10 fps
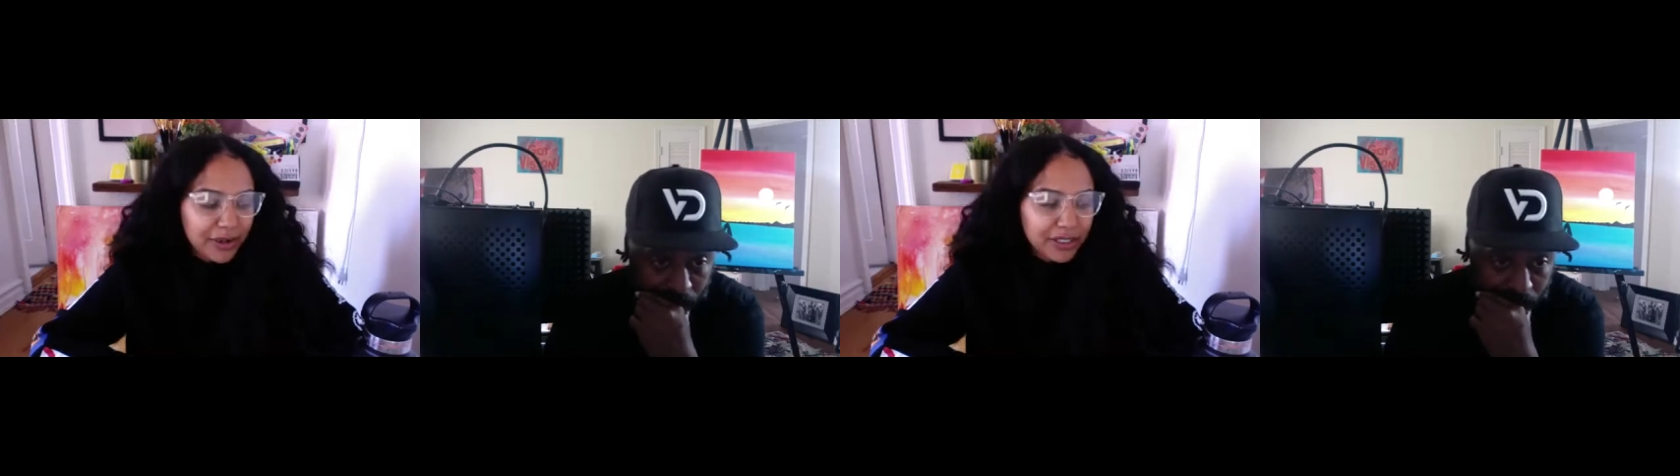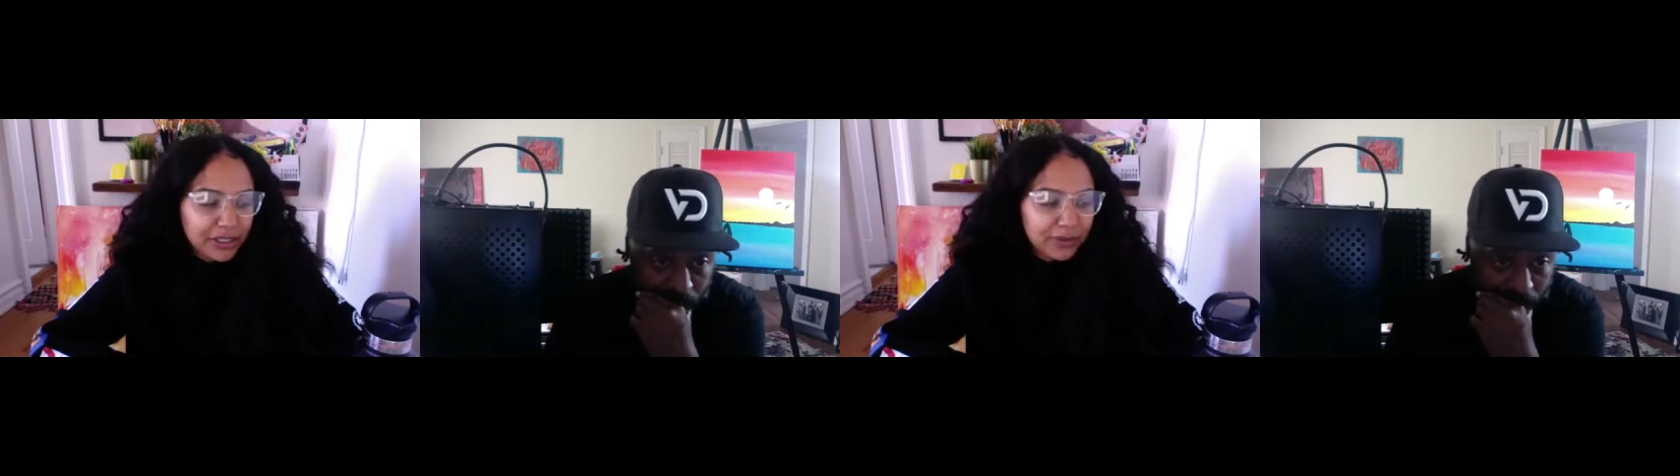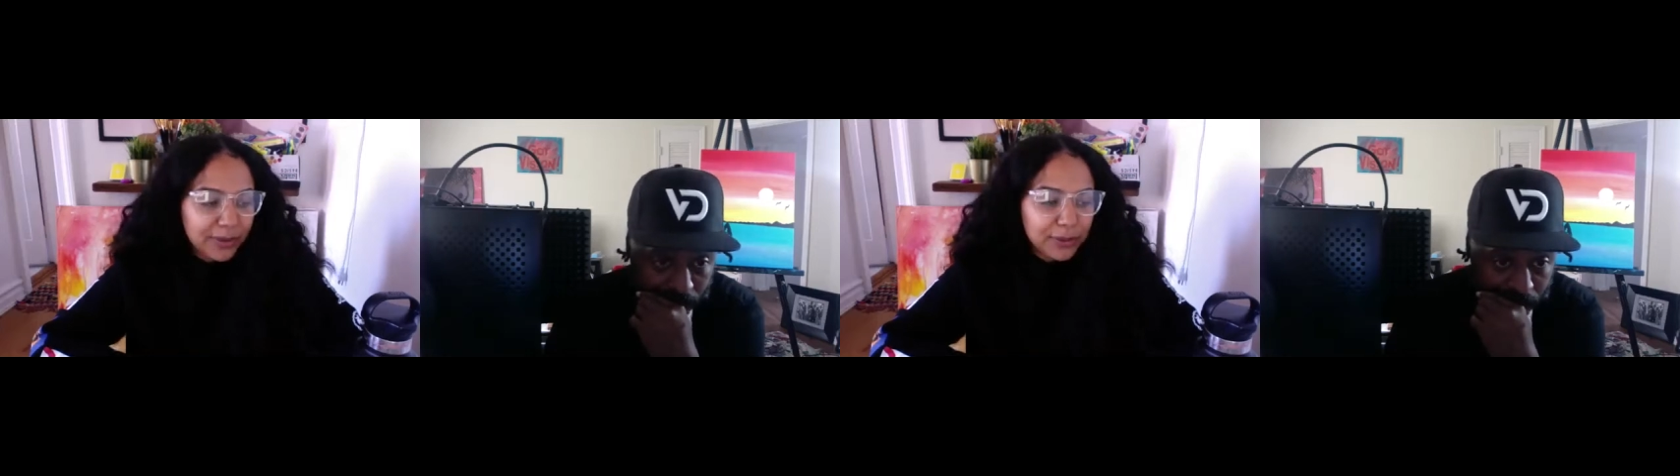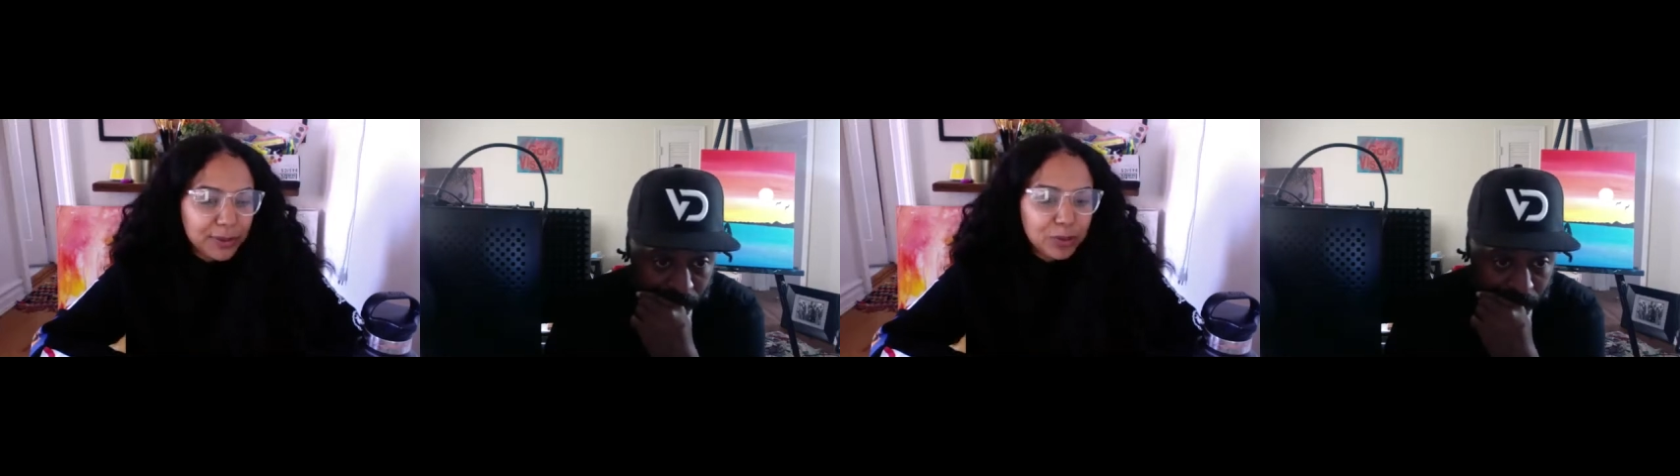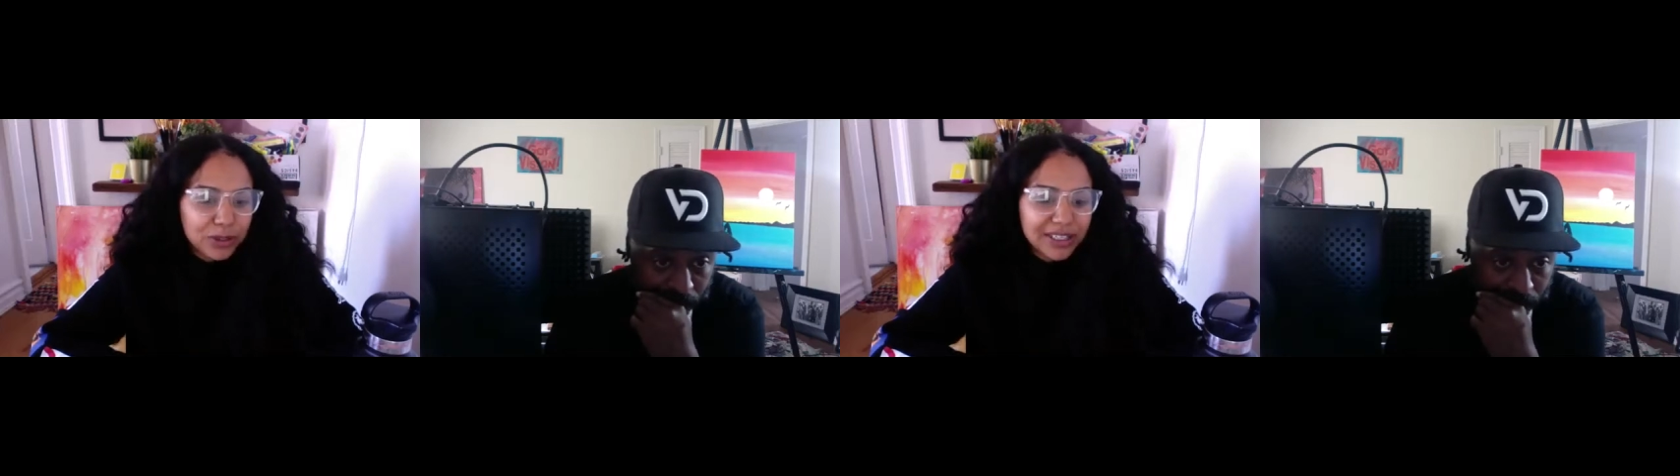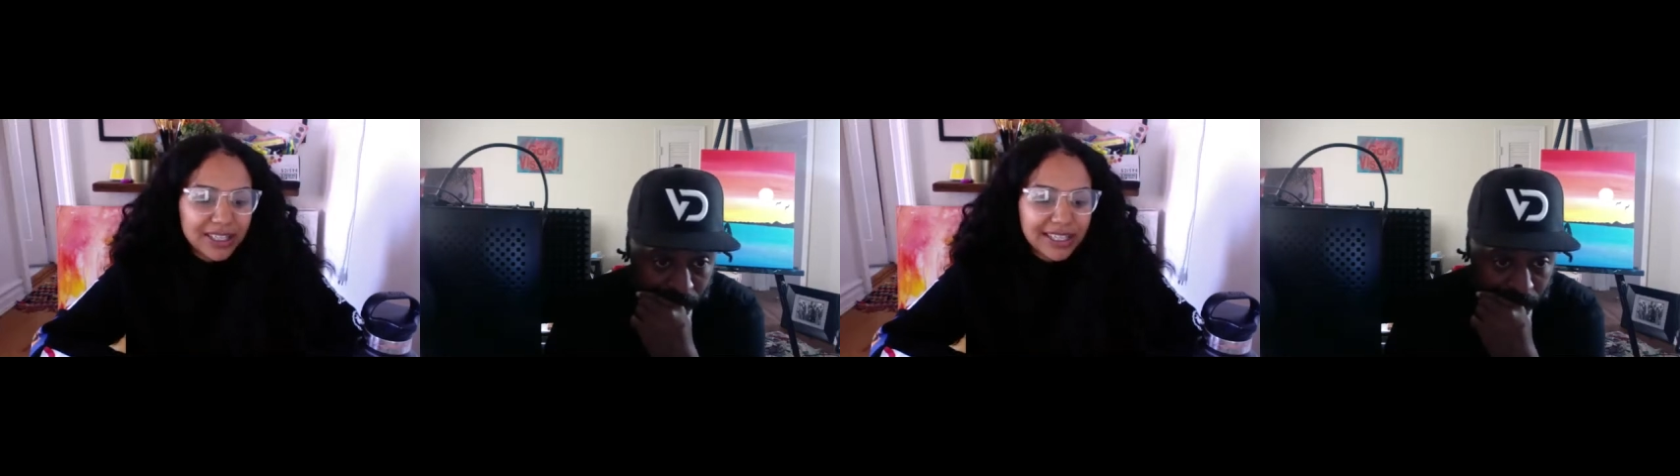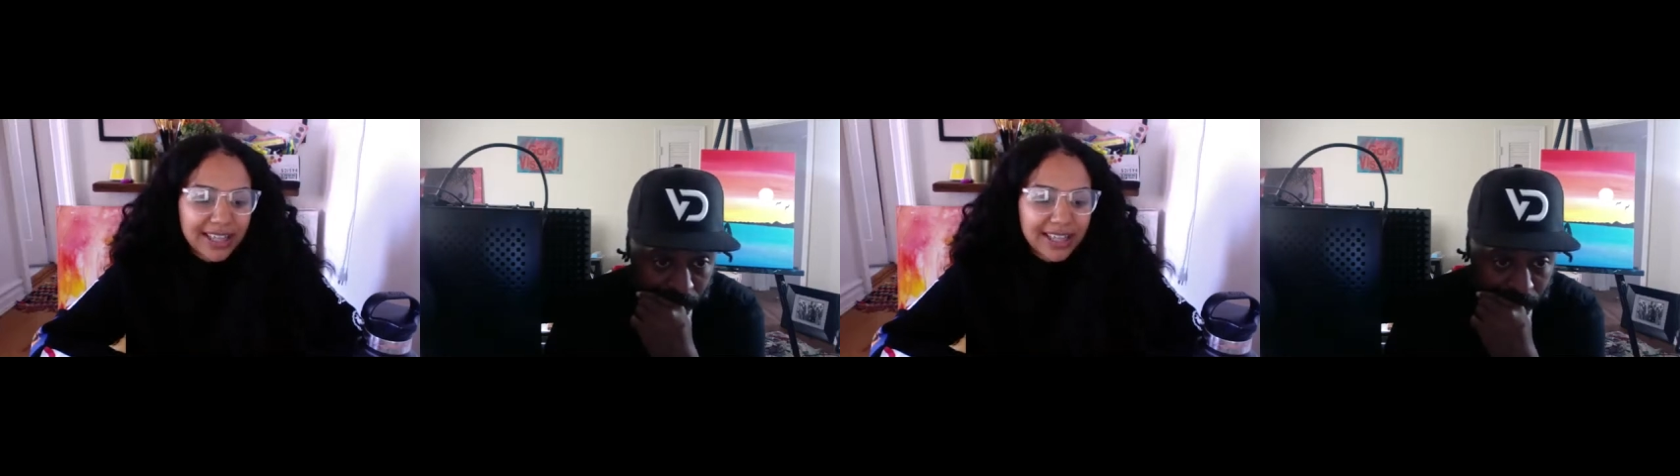each of those books is